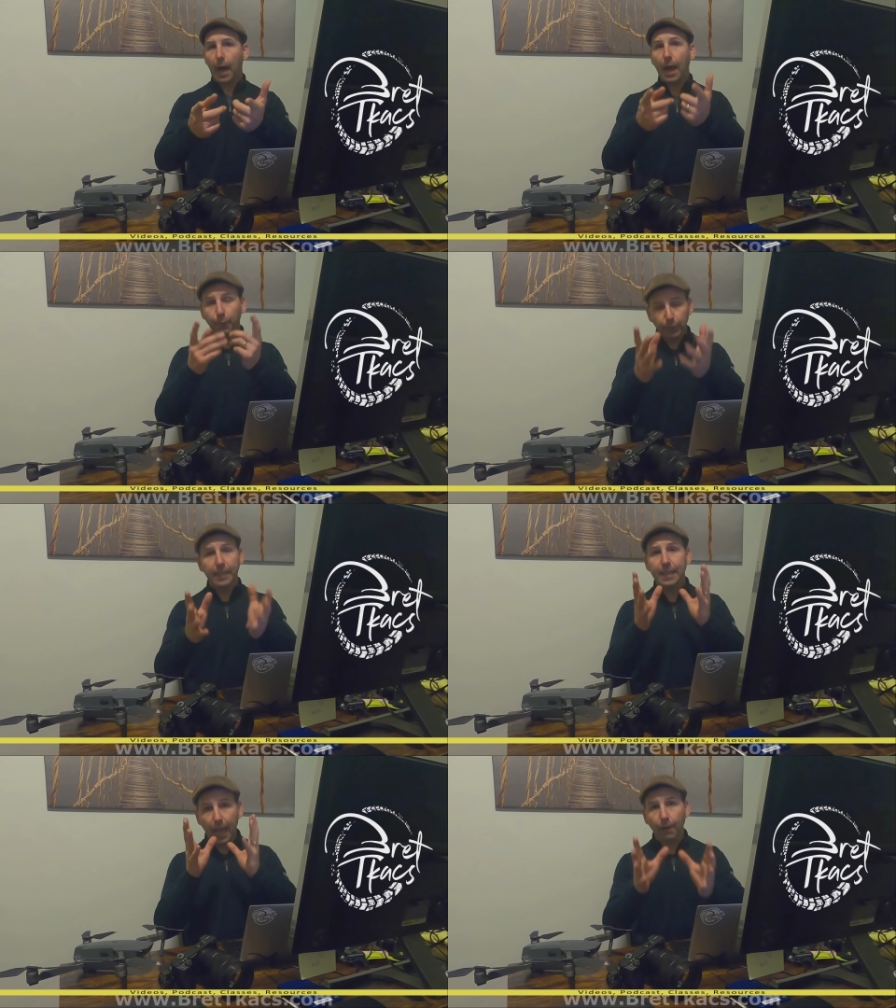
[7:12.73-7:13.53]
I
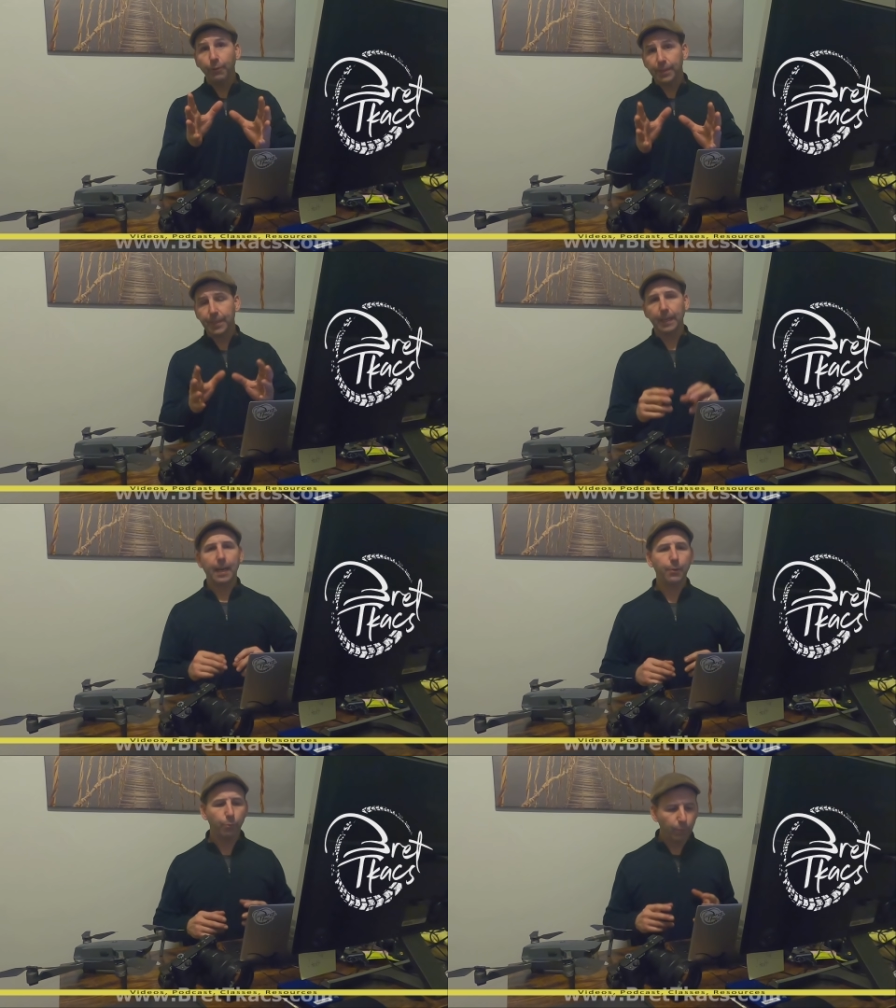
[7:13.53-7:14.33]
read everything.
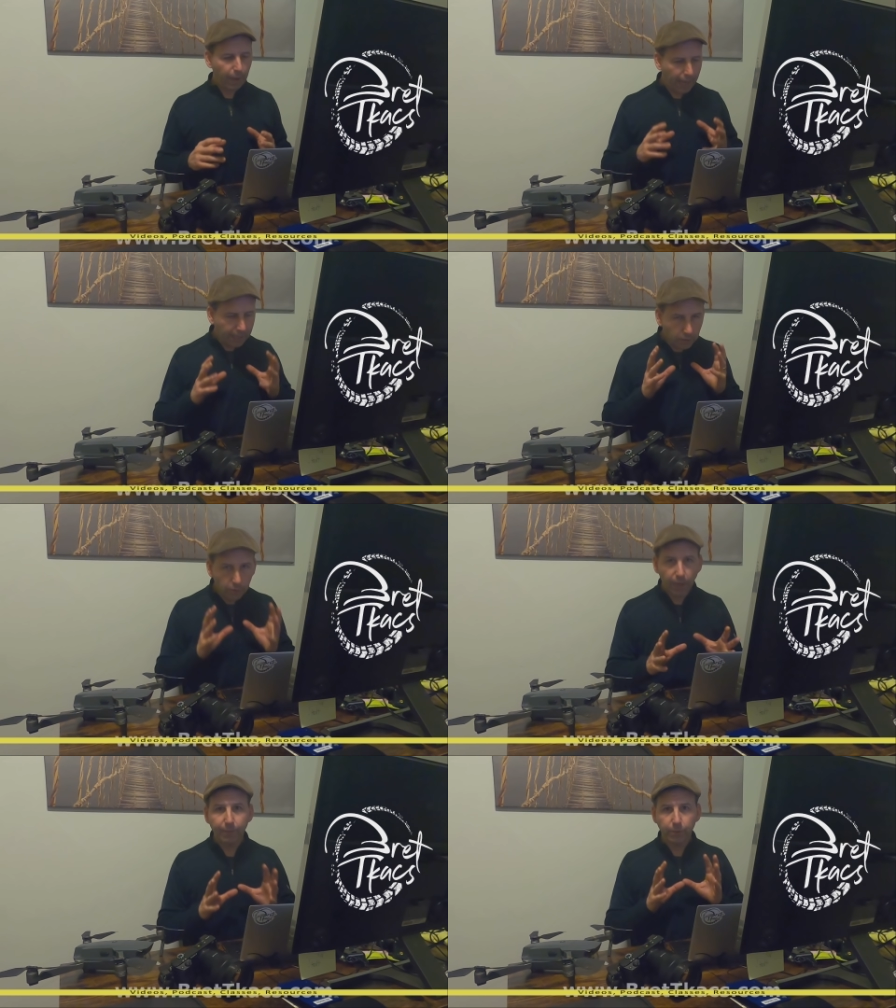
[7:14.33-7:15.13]
I
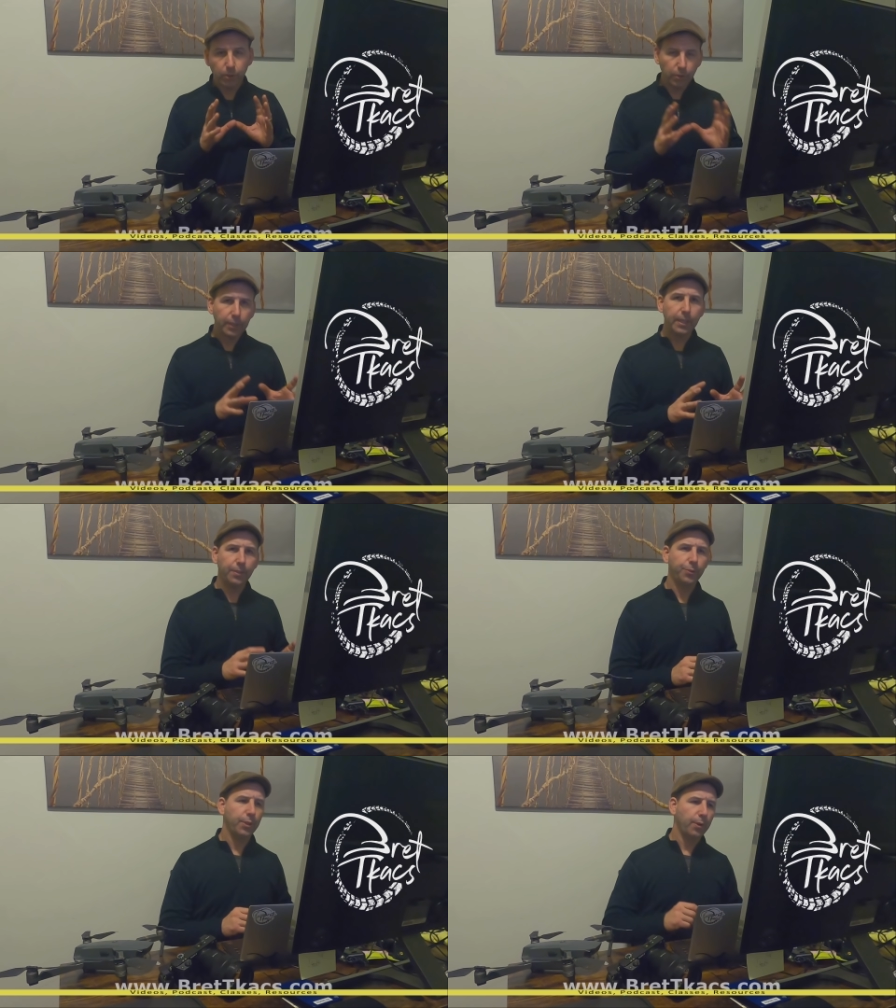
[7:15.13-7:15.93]
love
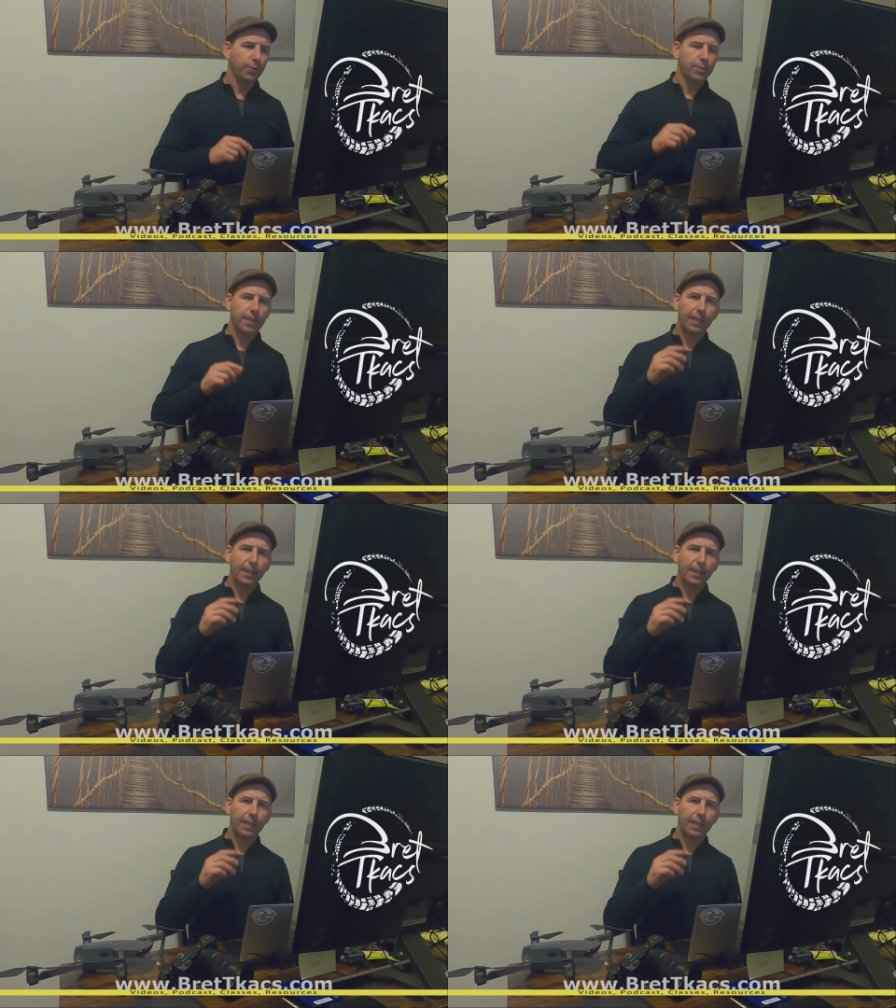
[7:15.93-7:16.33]
looking at those.